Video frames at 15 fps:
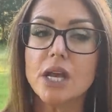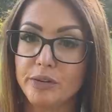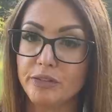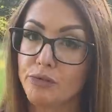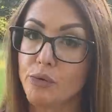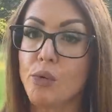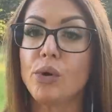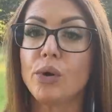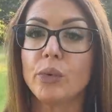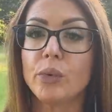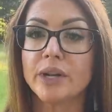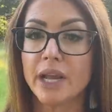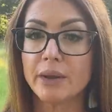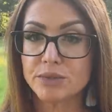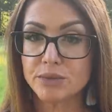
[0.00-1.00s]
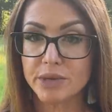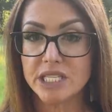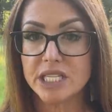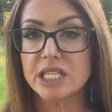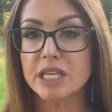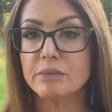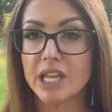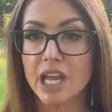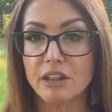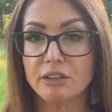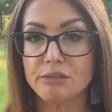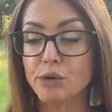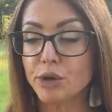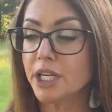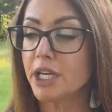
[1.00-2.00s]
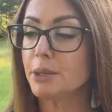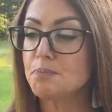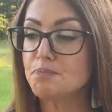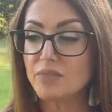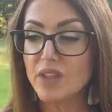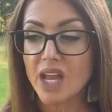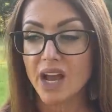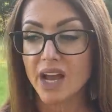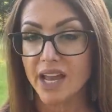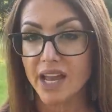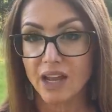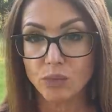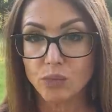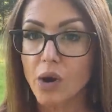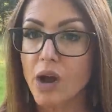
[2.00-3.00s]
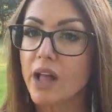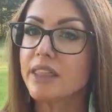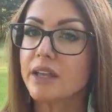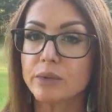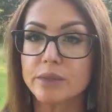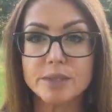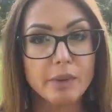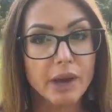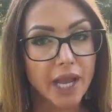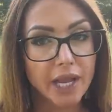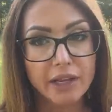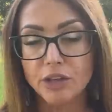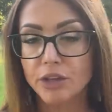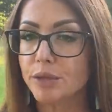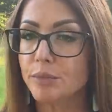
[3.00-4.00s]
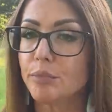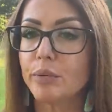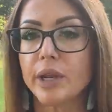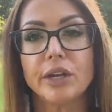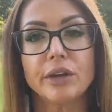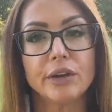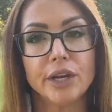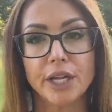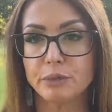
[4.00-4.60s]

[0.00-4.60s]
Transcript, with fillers: Before, when I was raising them in California, I had one that was my good breeder.